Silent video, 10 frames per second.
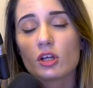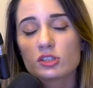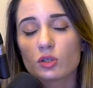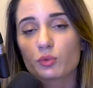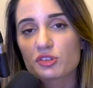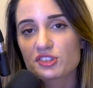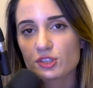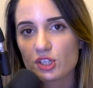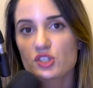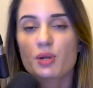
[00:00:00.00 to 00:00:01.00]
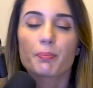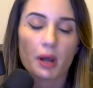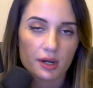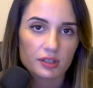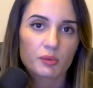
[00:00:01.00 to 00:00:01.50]
So research and
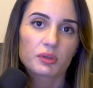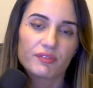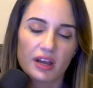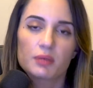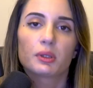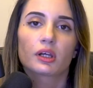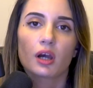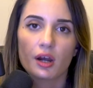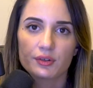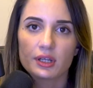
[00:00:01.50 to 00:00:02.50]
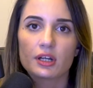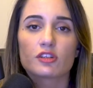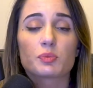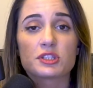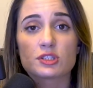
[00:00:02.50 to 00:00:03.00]
partner with a valuable
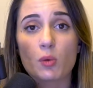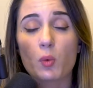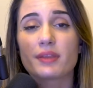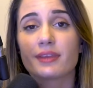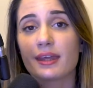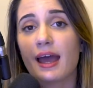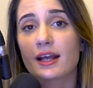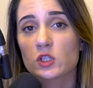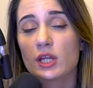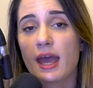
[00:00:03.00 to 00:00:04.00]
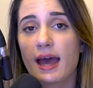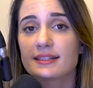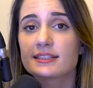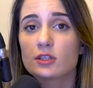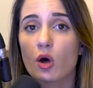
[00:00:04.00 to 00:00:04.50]
courier, someone that actually has
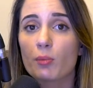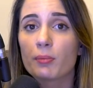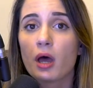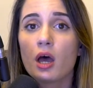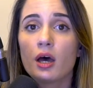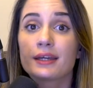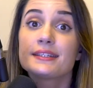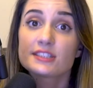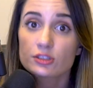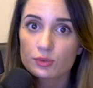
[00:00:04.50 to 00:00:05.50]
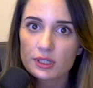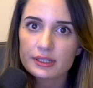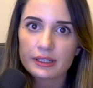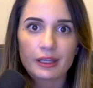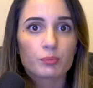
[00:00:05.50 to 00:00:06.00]
some history
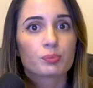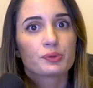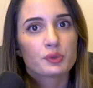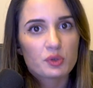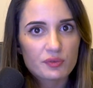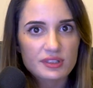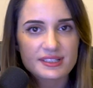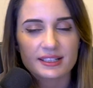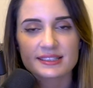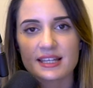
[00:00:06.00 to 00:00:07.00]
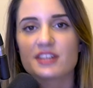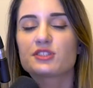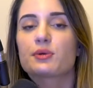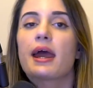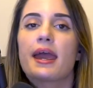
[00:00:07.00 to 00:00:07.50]
that can prove the
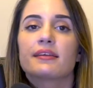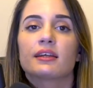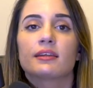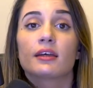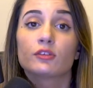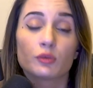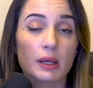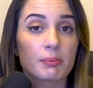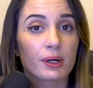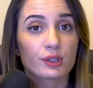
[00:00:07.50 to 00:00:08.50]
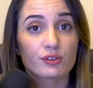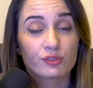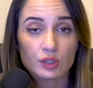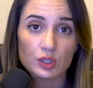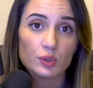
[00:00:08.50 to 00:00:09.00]
success rate and then the right partner
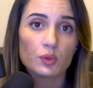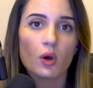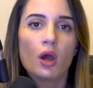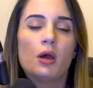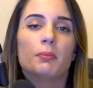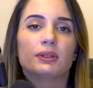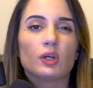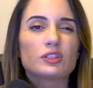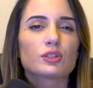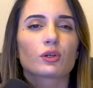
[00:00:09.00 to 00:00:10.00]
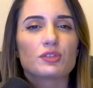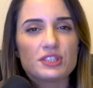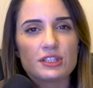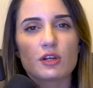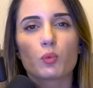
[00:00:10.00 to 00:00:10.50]
for you. But also
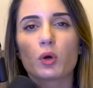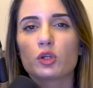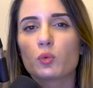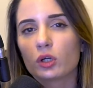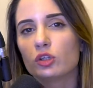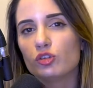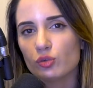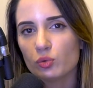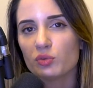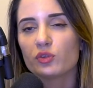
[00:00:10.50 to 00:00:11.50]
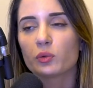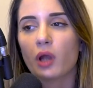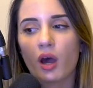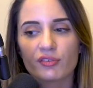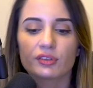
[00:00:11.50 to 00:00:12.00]
consider what you want to do, if you want
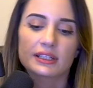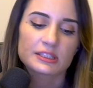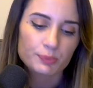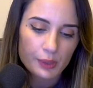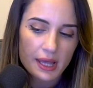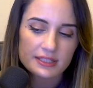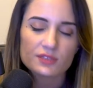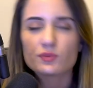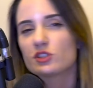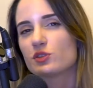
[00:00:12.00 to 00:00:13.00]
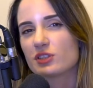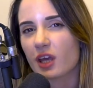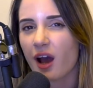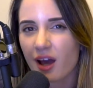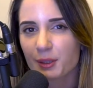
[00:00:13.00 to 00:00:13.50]
to offer express versus
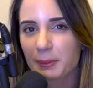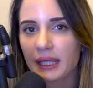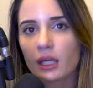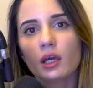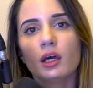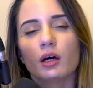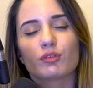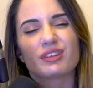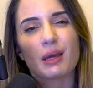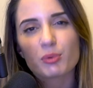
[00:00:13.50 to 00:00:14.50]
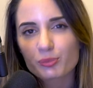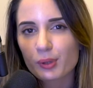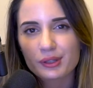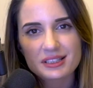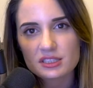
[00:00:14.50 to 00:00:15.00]
economy, or the type of
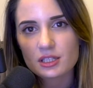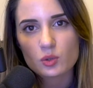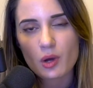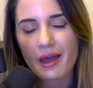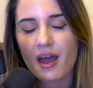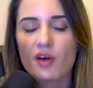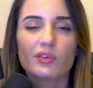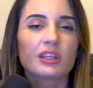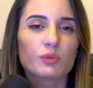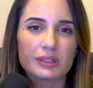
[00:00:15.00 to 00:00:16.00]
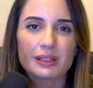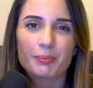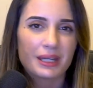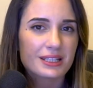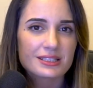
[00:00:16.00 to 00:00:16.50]
products that you have. It really
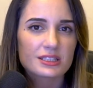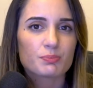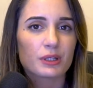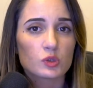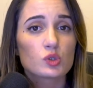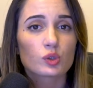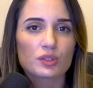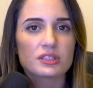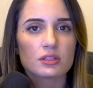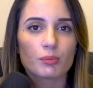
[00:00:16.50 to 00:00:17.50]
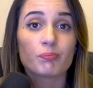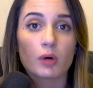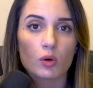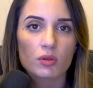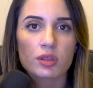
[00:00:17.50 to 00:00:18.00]
depends, but you should consider
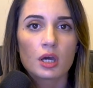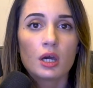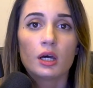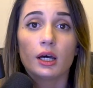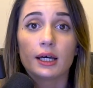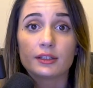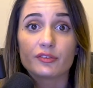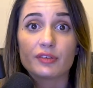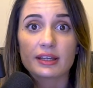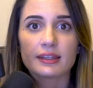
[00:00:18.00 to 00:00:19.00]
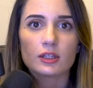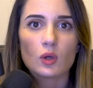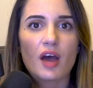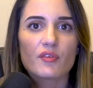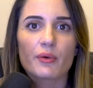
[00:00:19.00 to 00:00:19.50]
both. The fact that you
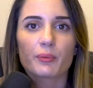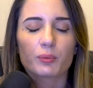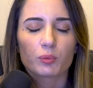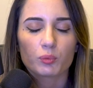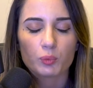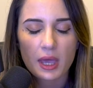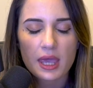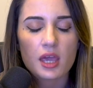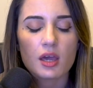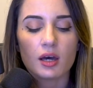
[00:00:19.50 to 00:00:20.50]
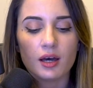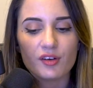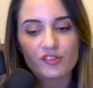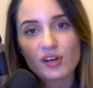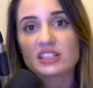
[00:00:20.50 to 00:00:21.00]
have a way
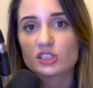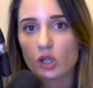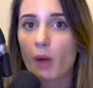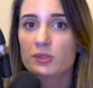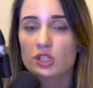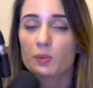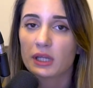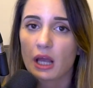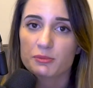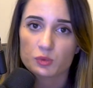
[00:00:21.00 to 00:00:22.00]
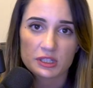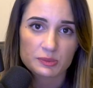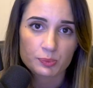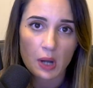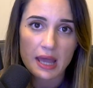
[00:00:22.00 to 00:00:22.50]
faster option when it comes to
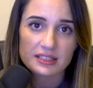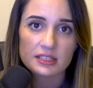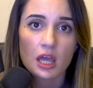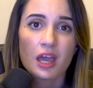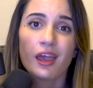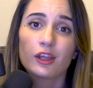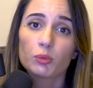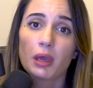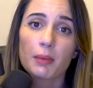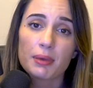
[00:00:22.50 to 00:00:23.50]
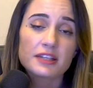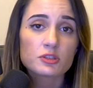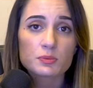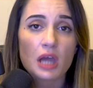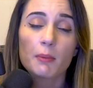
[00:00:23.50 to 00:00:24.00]
express, and you may pay
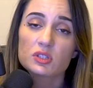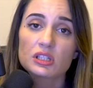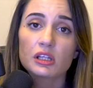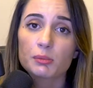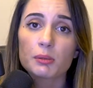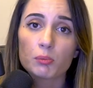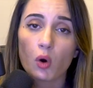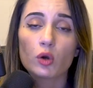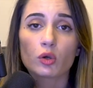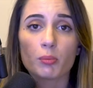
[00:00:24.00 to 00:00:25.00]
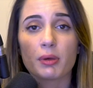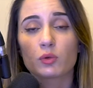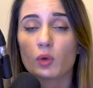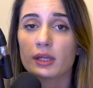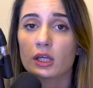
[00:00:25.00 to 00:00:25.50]
sometimes just a little bit more compared
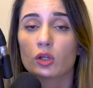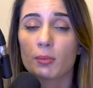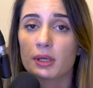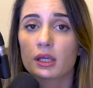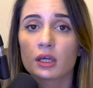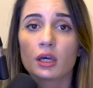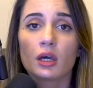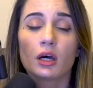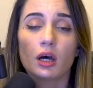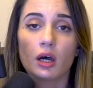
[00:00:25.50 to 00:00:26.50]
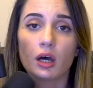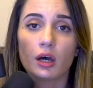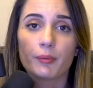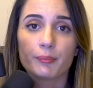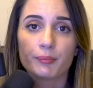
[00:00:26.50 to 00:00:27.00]
to any
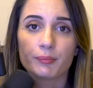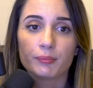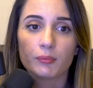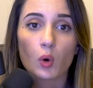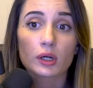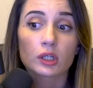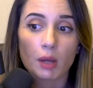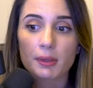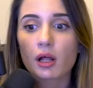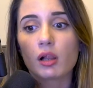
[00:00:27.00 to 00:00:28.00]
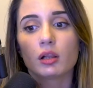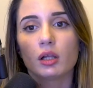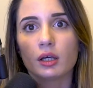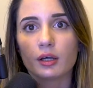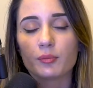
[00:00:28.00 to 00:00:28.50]
more economical
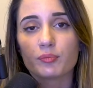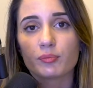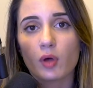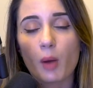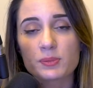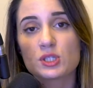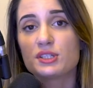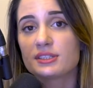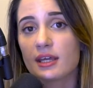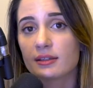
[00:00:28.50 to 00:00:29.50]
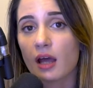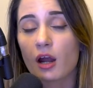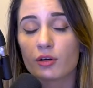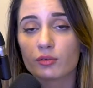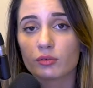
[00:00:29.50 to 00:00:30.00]
options that
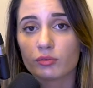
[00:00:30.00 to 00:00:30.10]
are